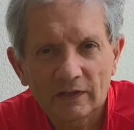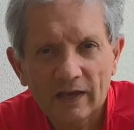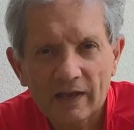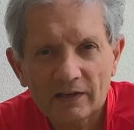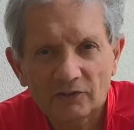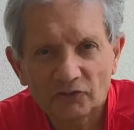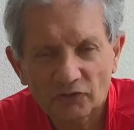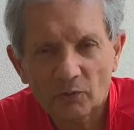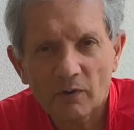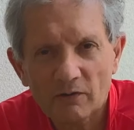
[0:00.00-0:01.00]
and
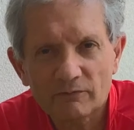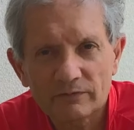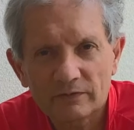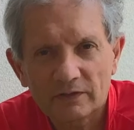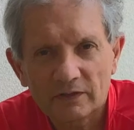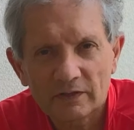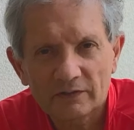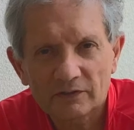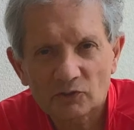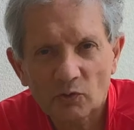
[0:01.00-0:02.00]
show off the
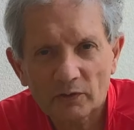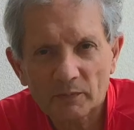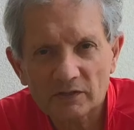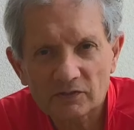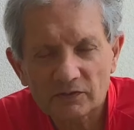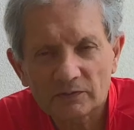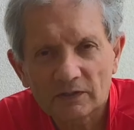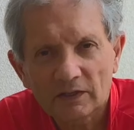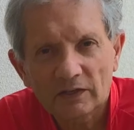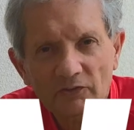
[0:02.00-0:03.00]
tournament.
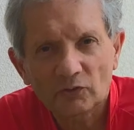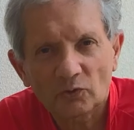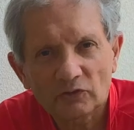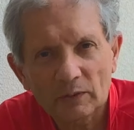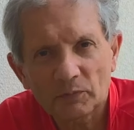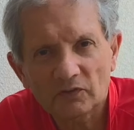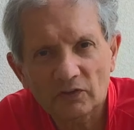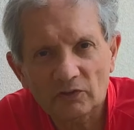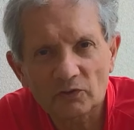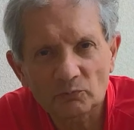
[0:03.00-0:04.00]
So TPC
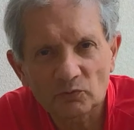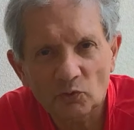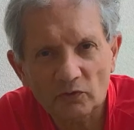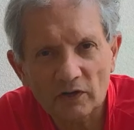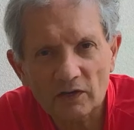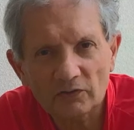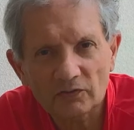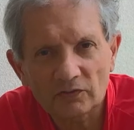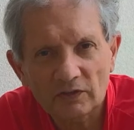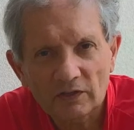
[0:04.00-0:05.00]

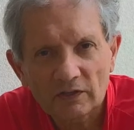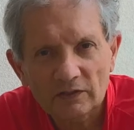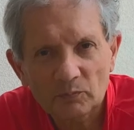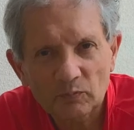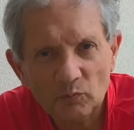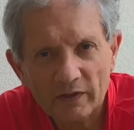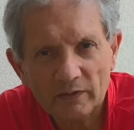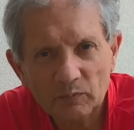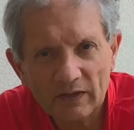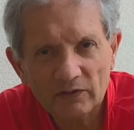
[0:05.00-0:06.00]
Sawgrass, where the
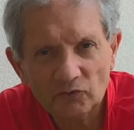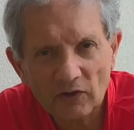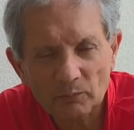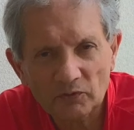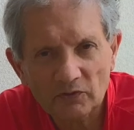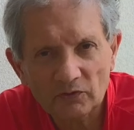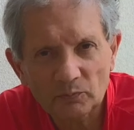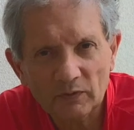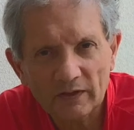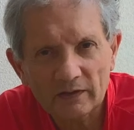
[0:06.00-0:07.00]
Players' Champion is
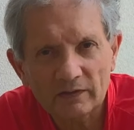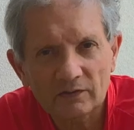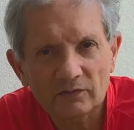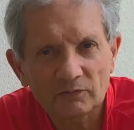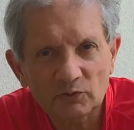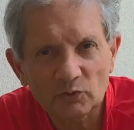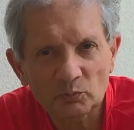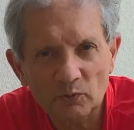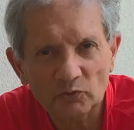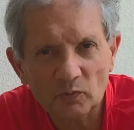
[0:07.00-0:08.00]
played, is of course
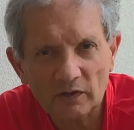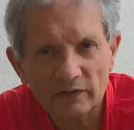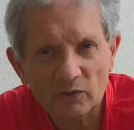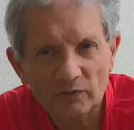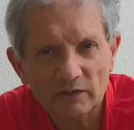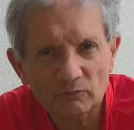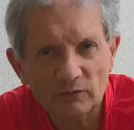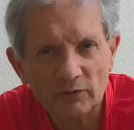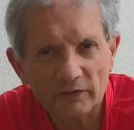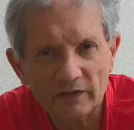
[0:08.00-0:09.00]
most well known in
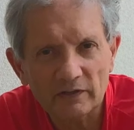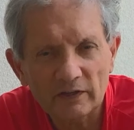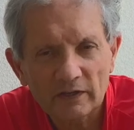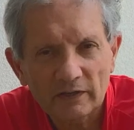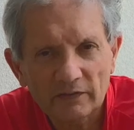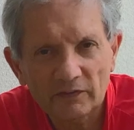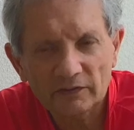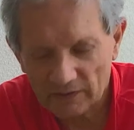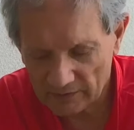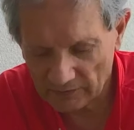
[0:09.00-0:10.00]
Florida in the
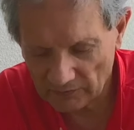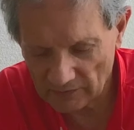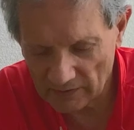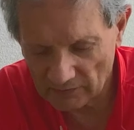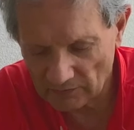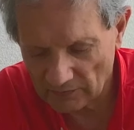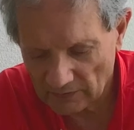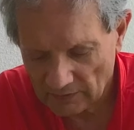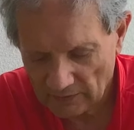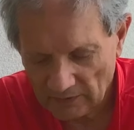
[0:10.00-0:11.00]
United States.
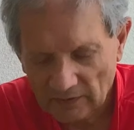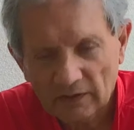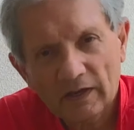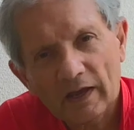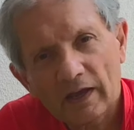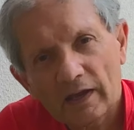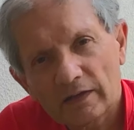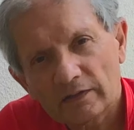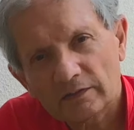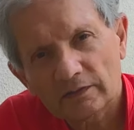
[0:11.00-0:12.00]
And